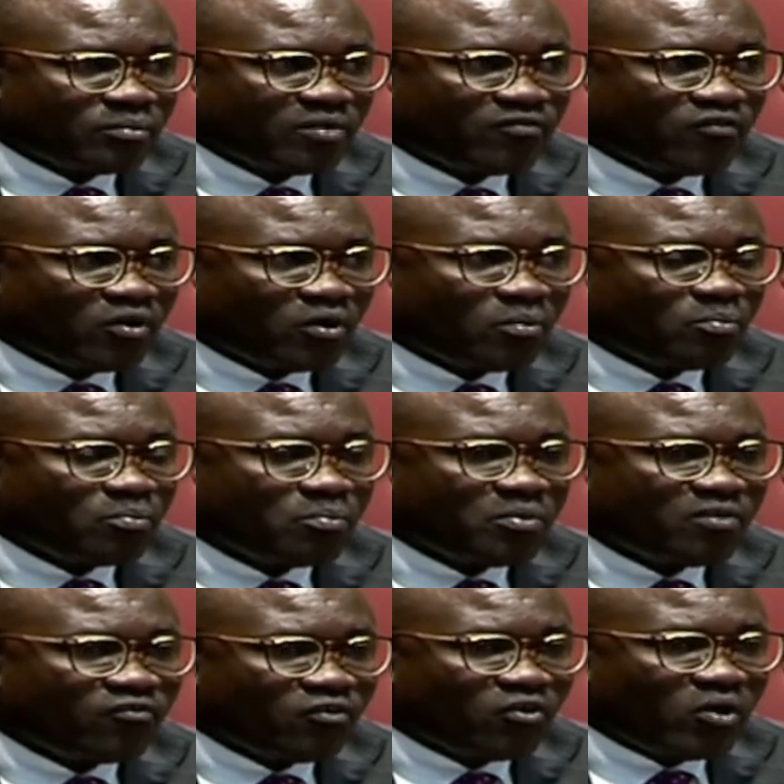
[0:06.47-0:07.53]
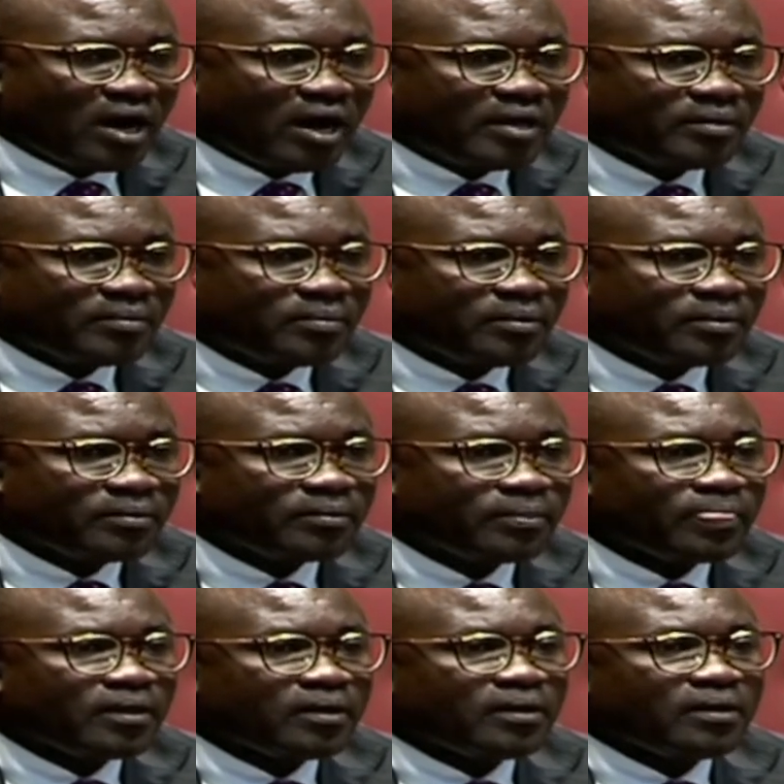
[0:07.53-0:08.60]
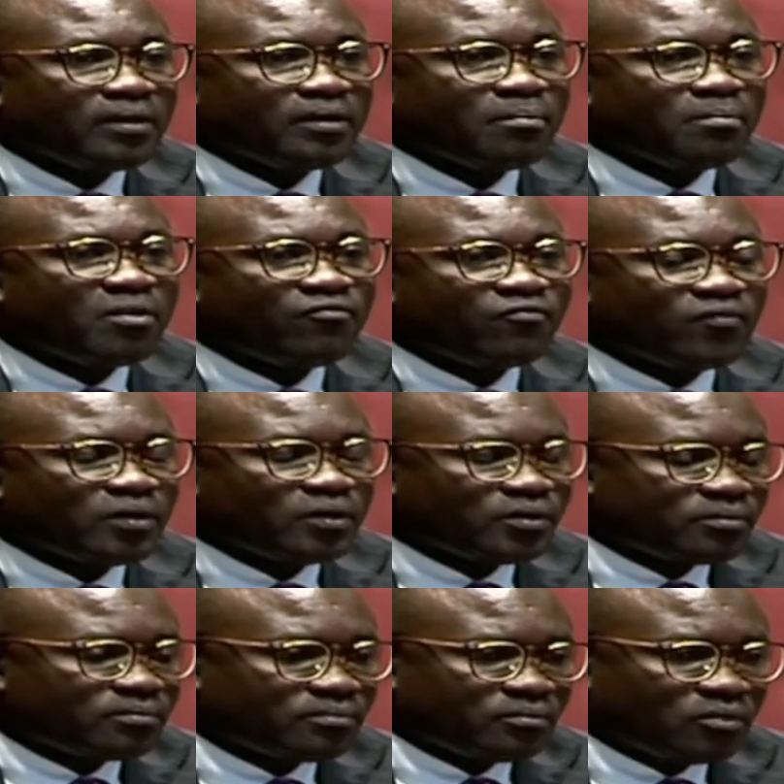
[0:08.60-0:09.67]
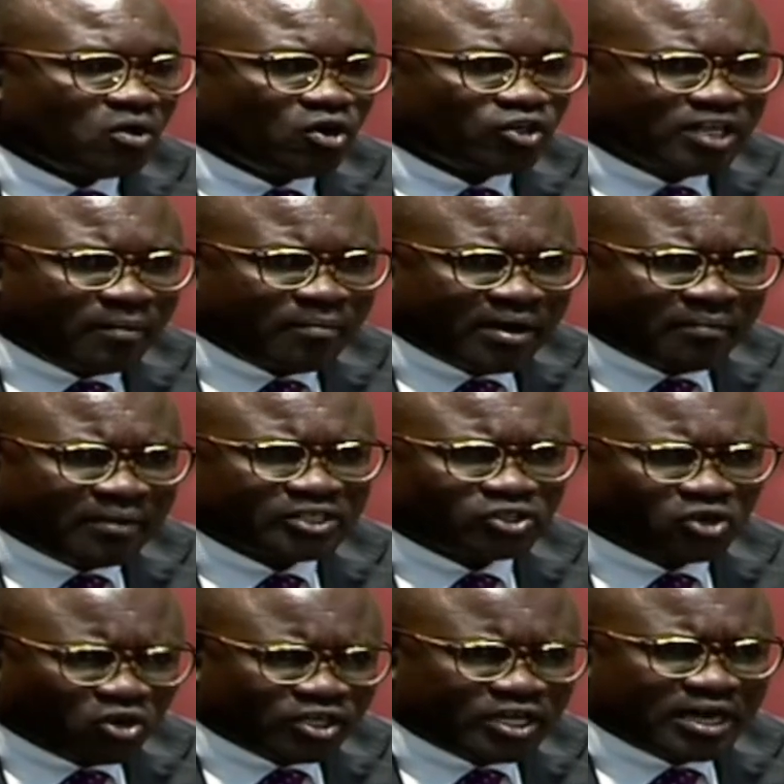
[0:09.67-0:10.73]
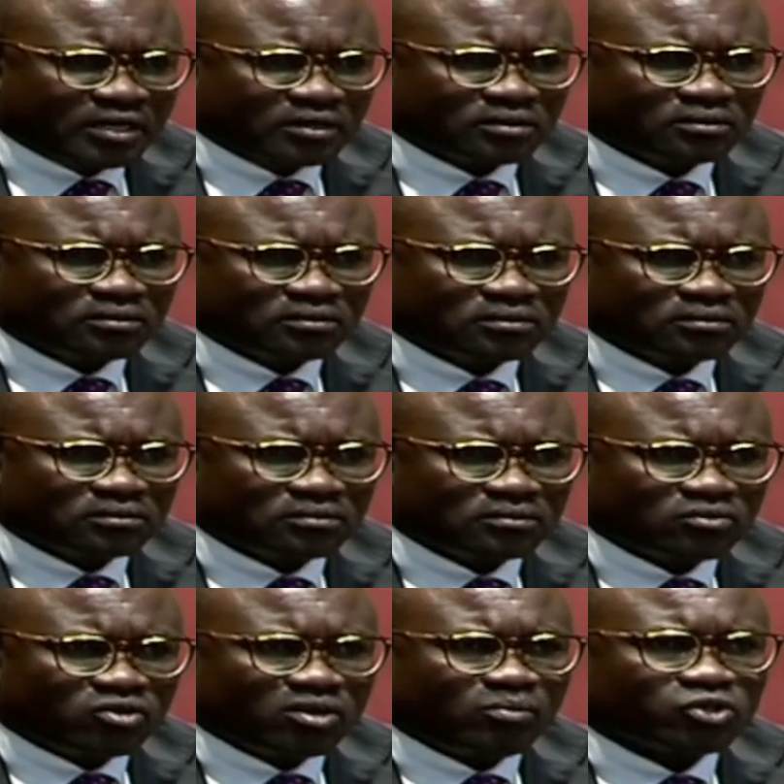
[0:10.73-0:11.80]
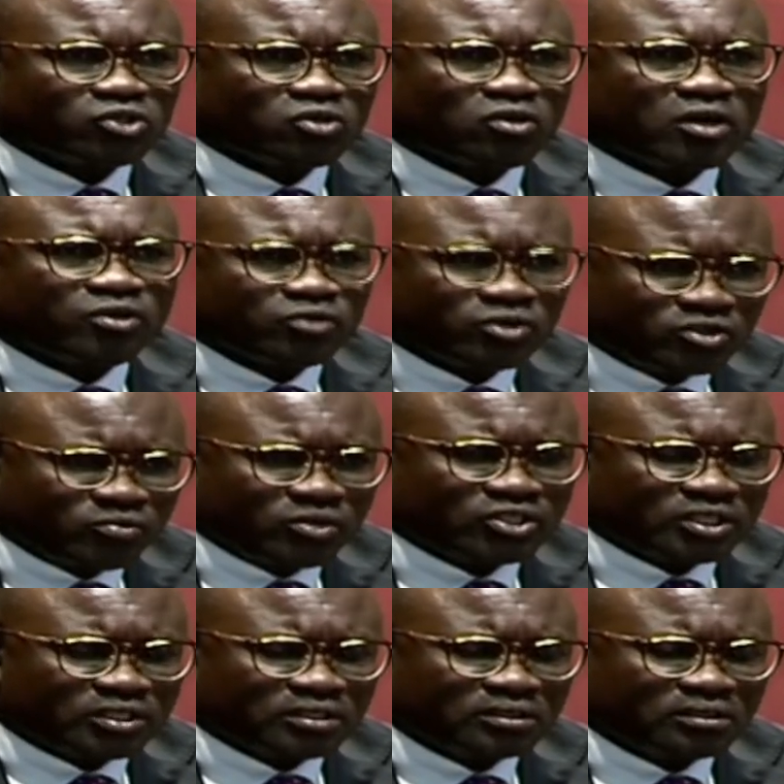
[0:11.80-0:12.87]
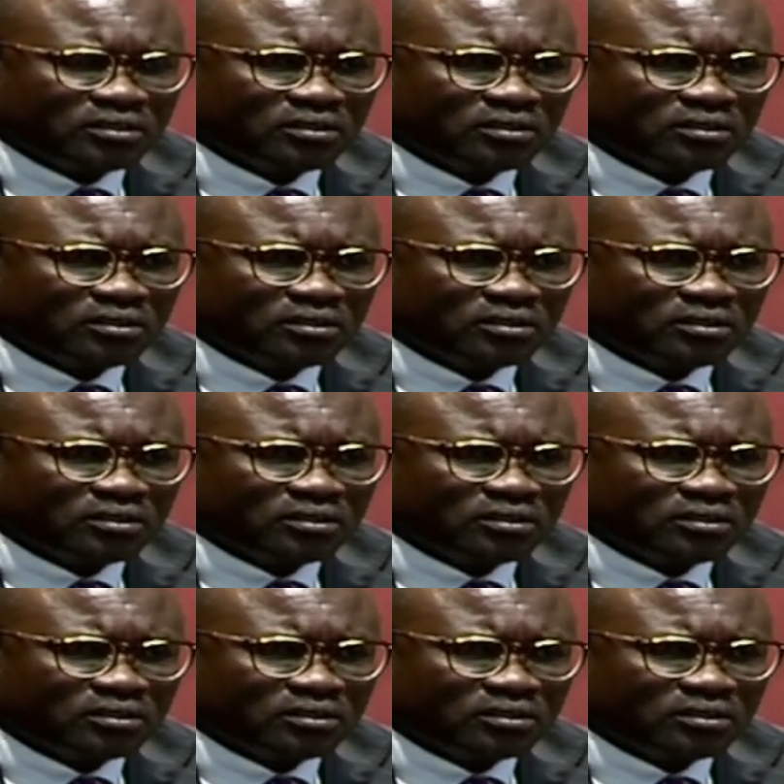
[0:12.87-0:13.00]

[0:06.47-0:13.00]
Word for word: Before, before I... Bef order, members, order. Don't Don Rebosoro, can you assume your seat?